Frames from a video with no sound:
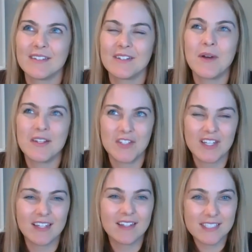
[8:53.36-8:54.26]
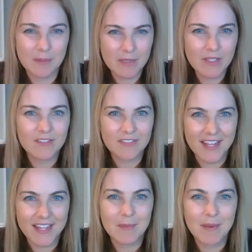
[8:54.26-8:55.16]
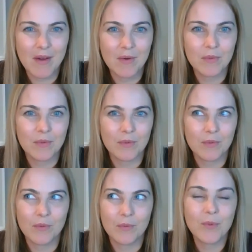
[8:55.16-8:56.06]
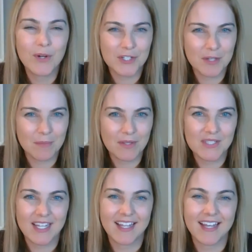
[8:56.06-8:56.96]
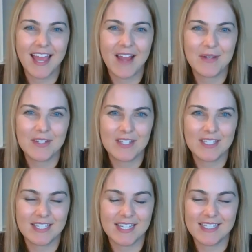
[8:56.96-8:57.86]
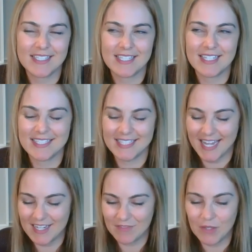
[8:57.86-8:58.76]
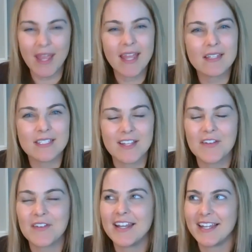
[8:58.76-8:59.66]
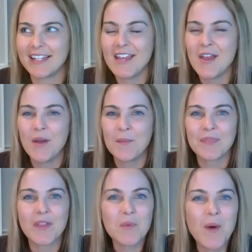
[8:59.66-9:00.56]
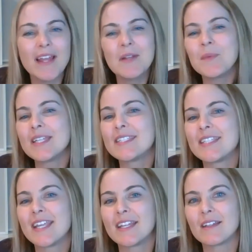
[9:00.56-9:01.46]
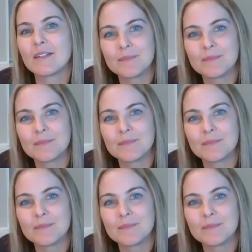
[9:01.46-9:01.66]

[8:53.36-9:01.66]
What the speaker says: question in a similar vein about worship music and how it just is inside of you, and songwriting. Why do we sing?